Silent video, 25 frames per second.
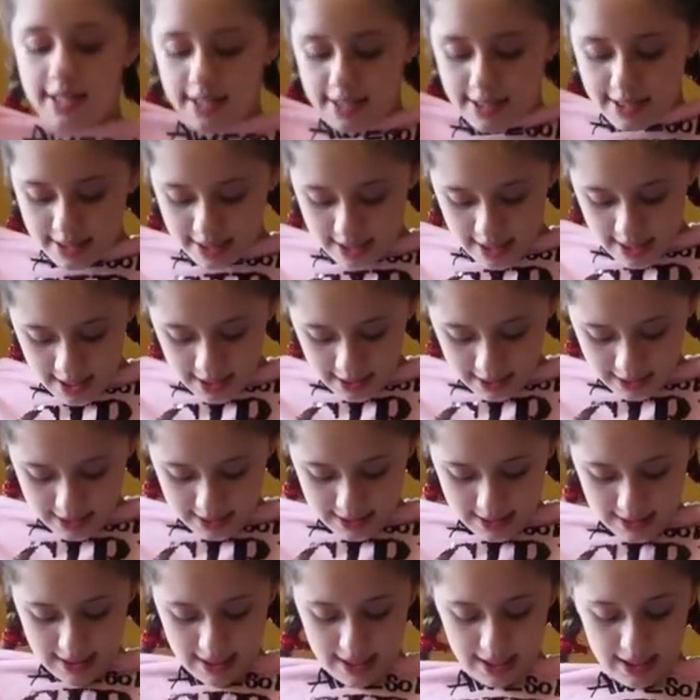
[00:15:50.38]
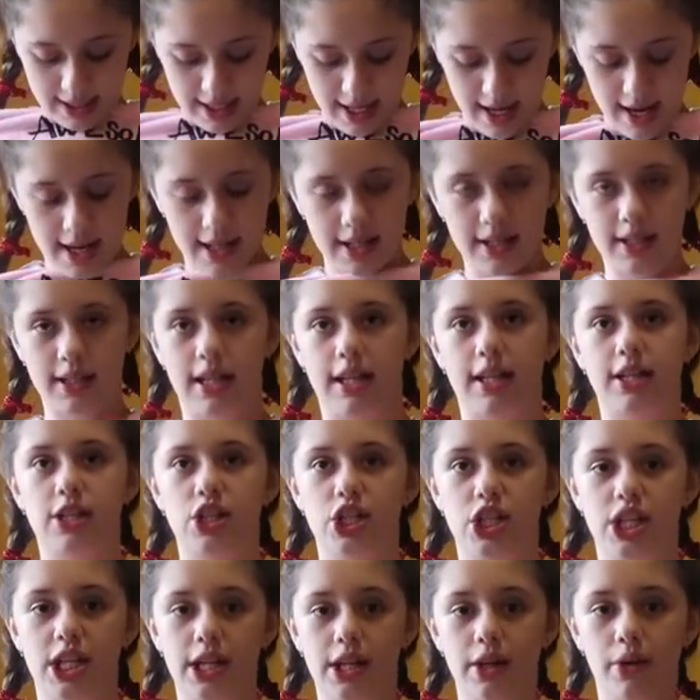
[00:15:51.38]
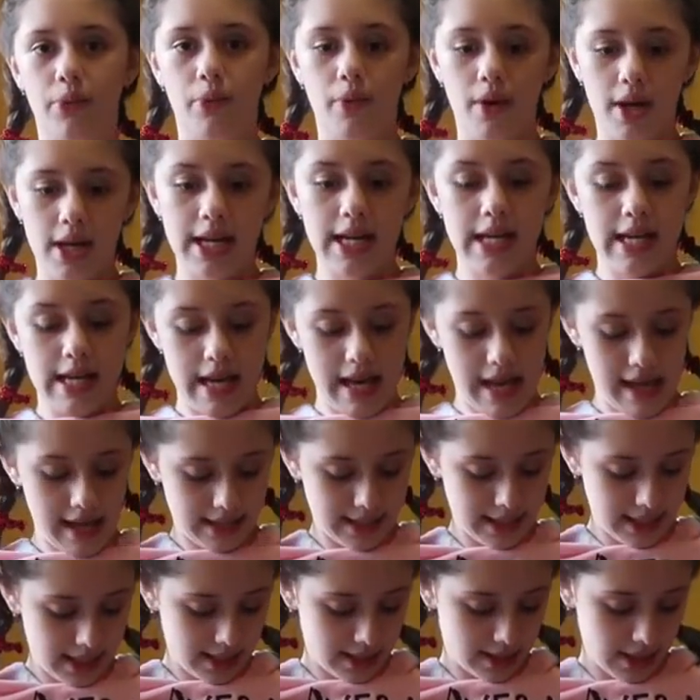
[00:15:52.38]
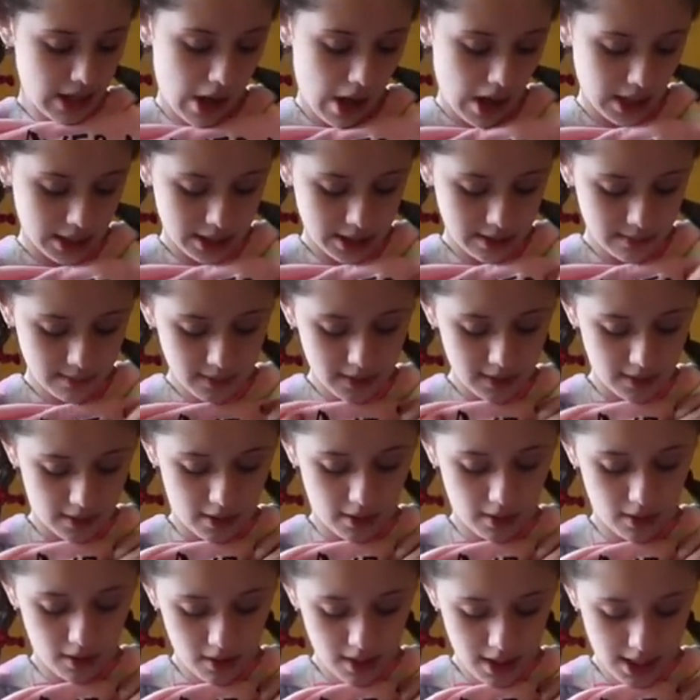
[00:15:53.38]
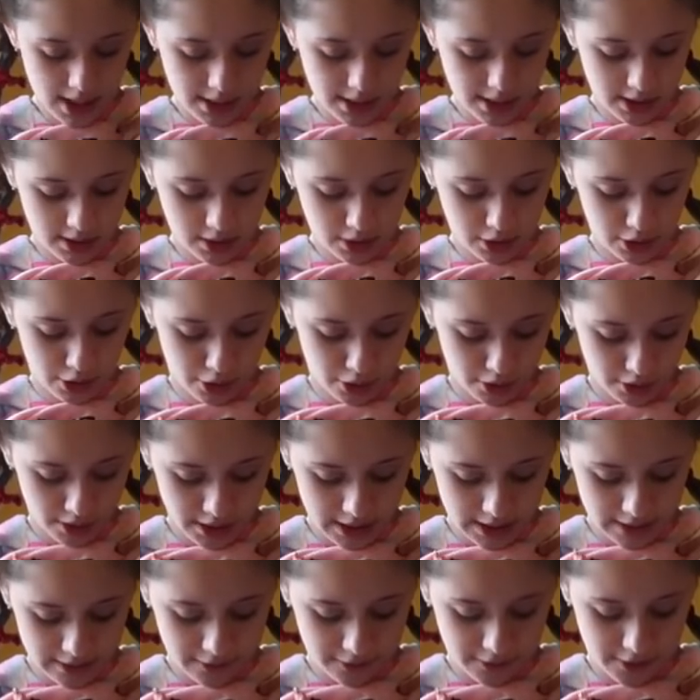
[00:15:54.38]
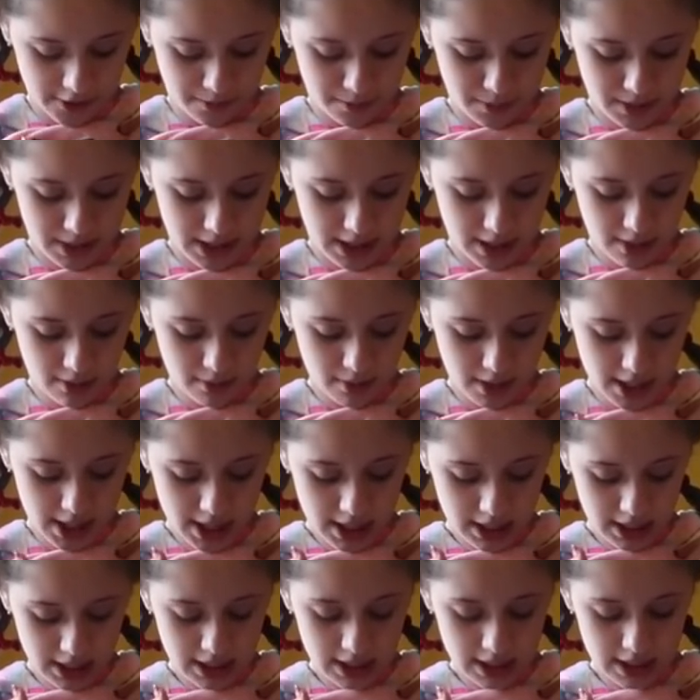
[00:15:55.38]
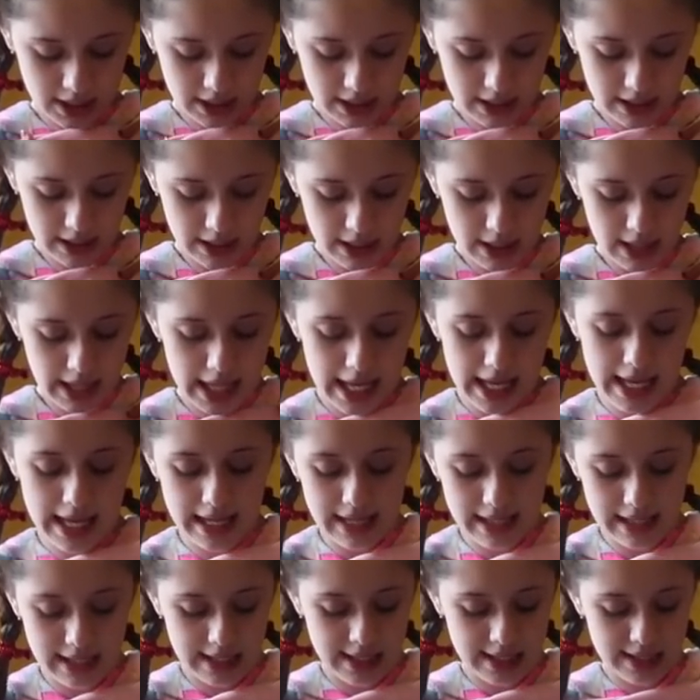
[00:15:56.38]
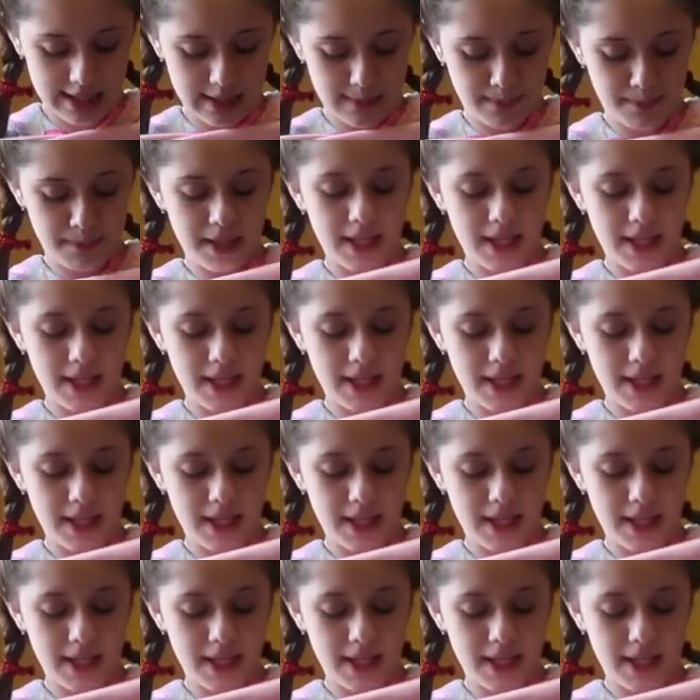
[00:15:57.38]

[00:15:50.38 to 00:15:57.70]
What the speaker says: is this like kind of like cheetah one. It says "Awesome Girl," and then the girl is flip sequins. It's